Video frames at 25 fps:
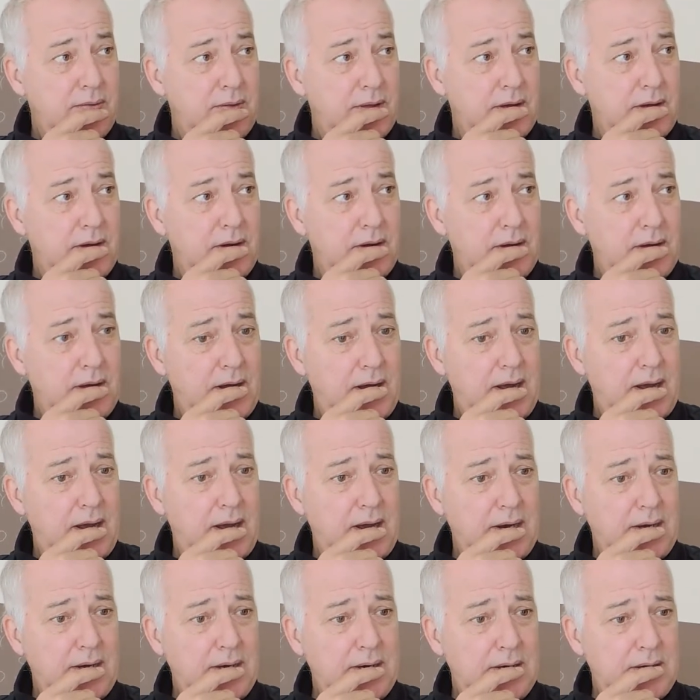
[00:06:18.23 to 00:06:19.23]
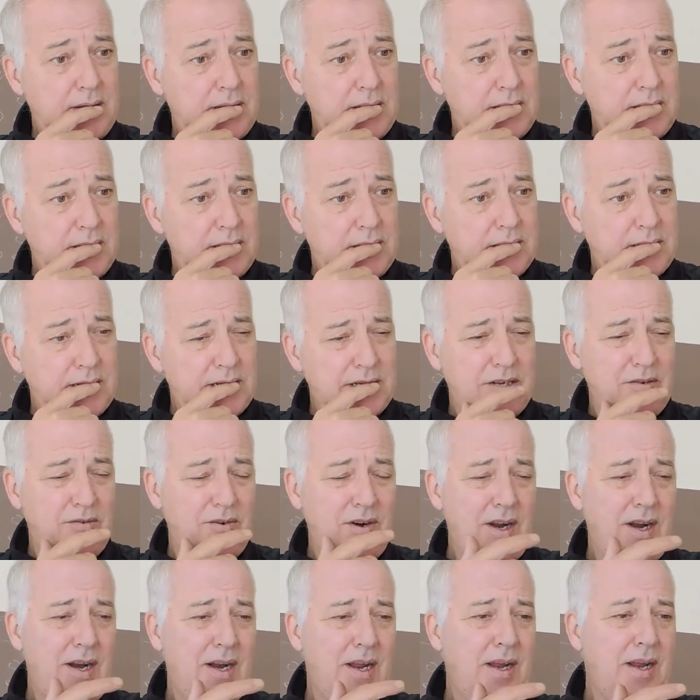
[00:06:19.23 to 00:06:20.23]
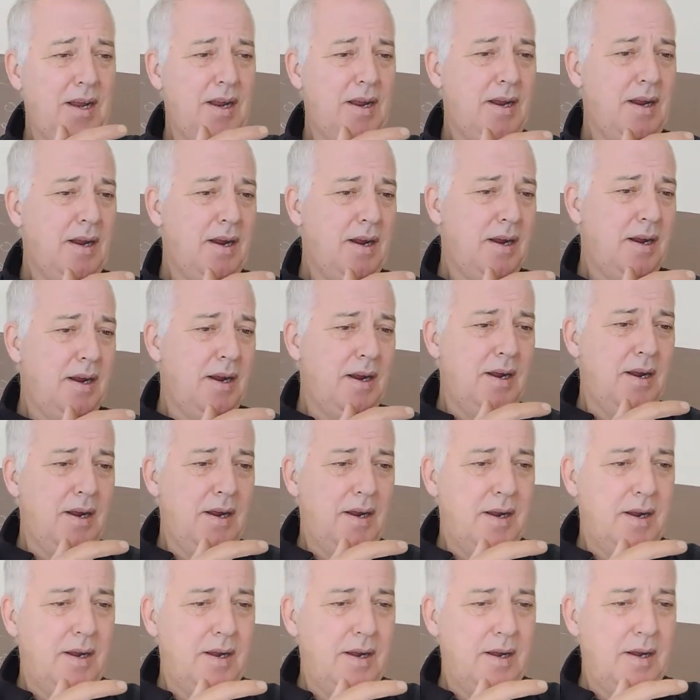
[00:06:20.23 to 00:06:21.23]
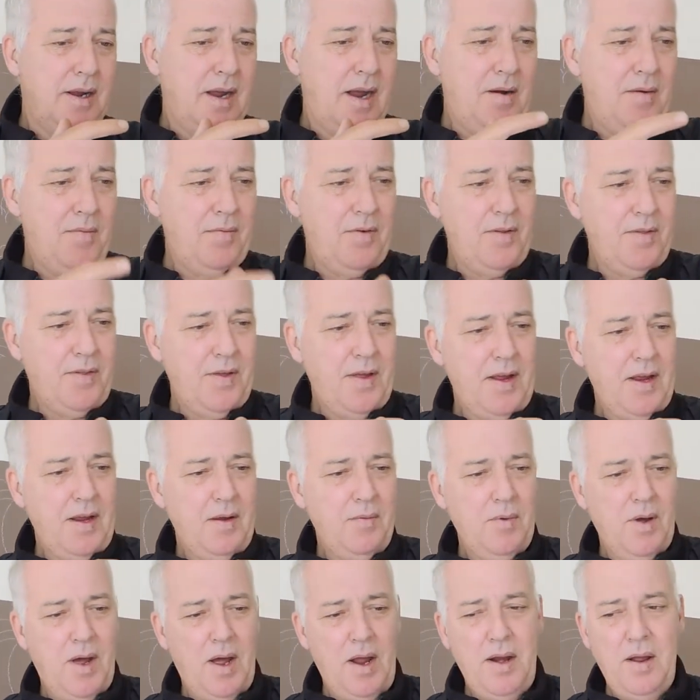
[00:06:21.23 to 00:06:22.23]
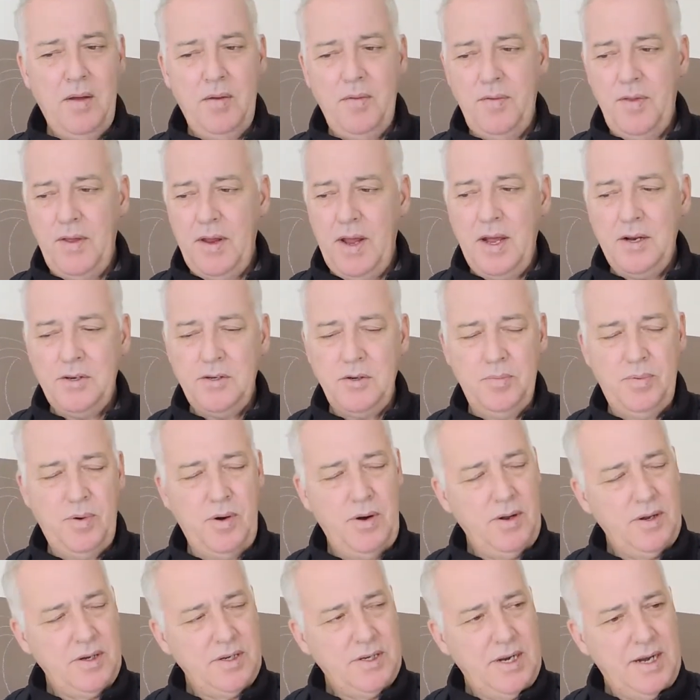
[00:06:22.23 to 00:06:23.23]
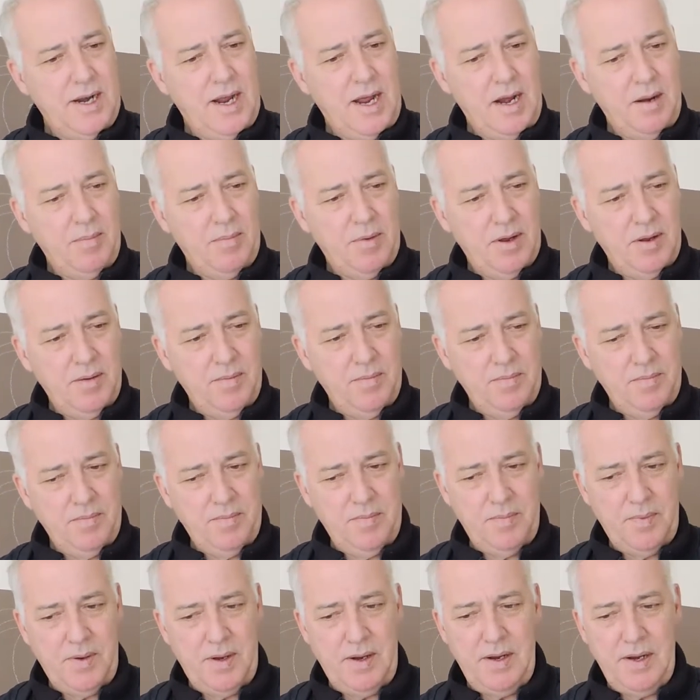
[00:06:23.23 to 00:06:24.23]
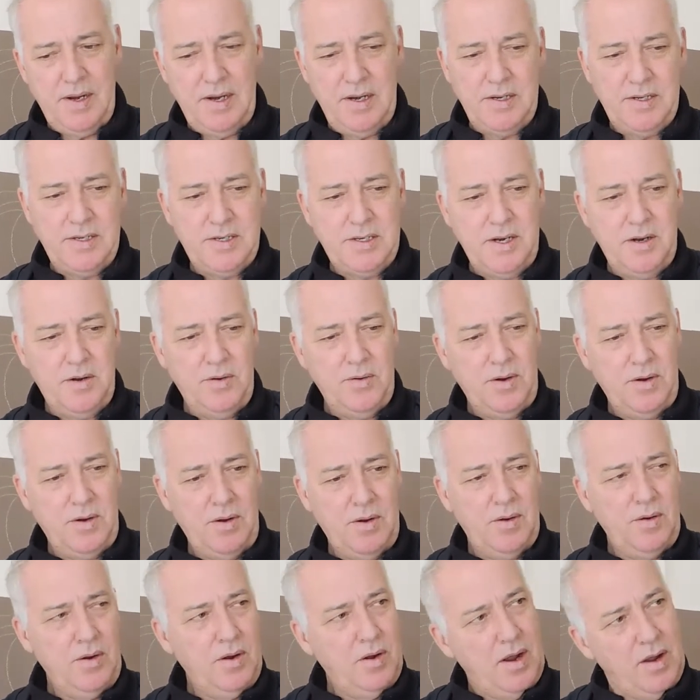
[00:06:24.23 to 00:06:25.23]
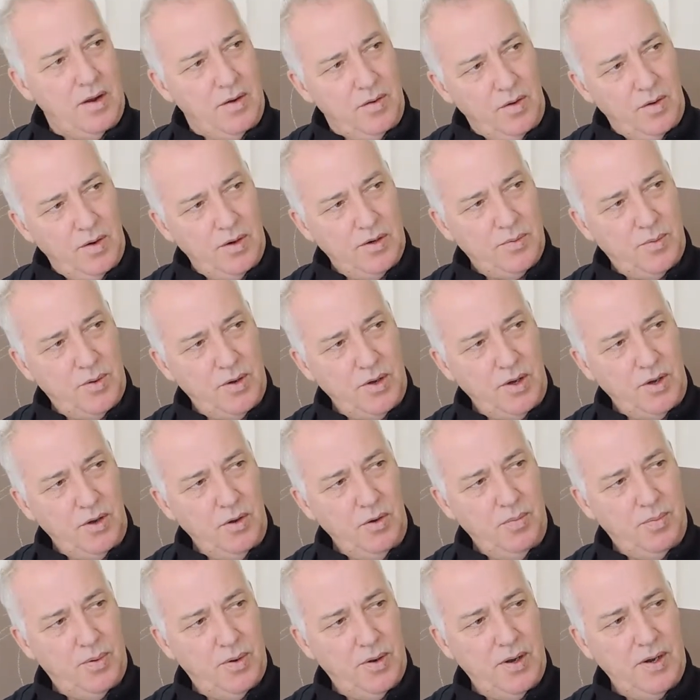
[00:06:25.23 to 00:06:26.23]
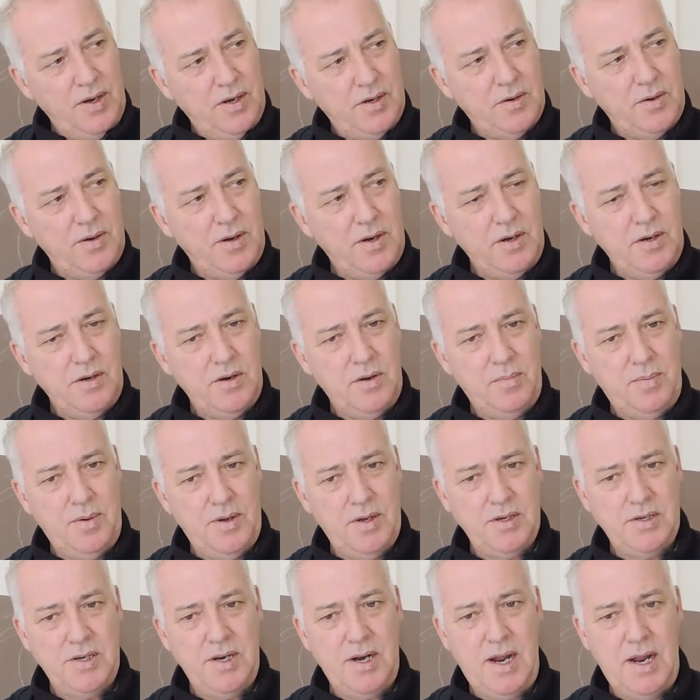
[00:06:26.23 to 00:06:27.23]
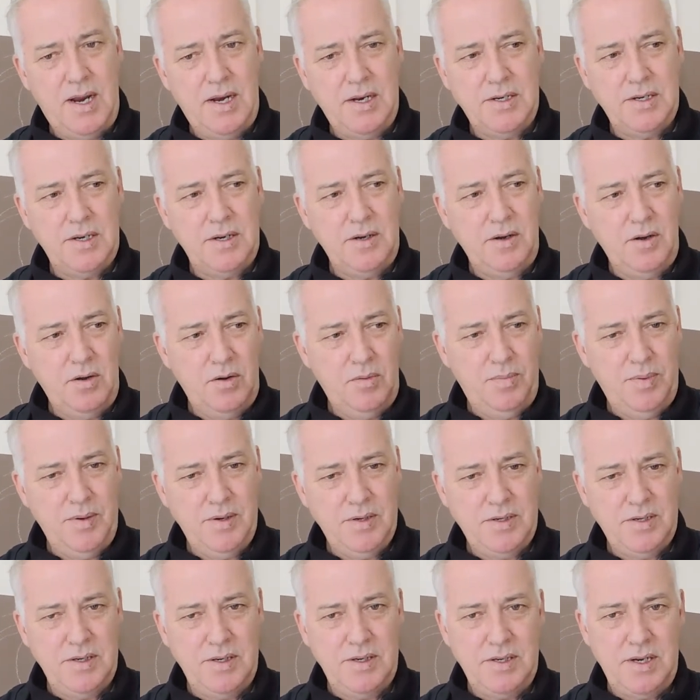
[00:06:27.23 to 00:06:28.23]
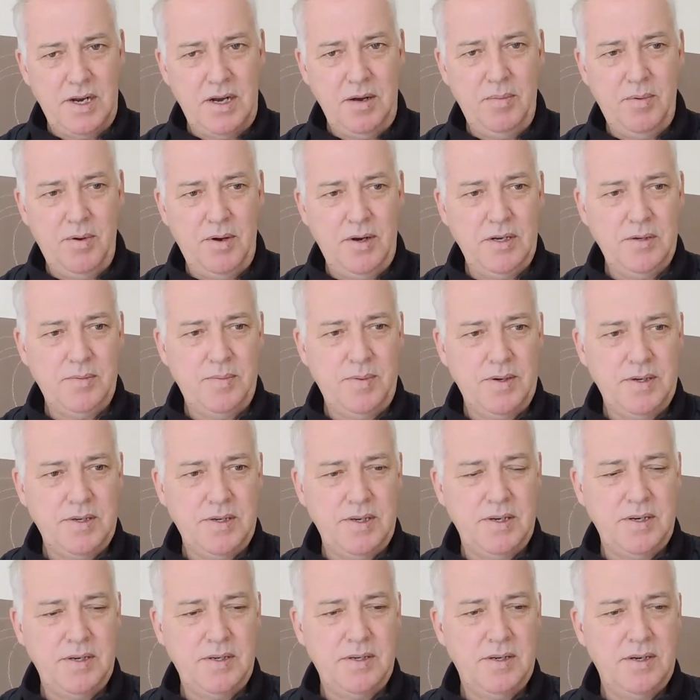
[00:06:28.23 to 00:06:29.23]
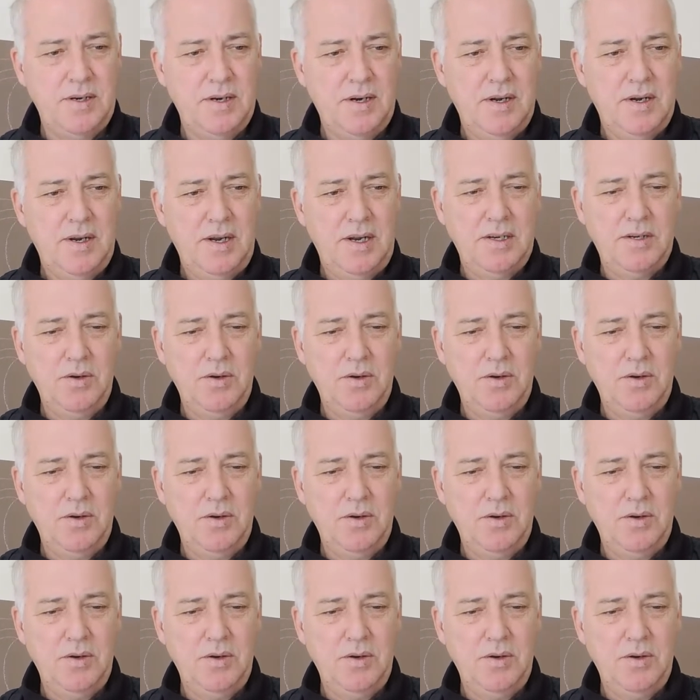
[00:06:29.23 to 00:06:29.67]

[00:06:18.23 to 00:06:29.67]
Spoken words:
And because really, everything, I know the actual product's inanimate, but it's still, it's what you put into it, and your personality, and your business, anybody's business. Yeah.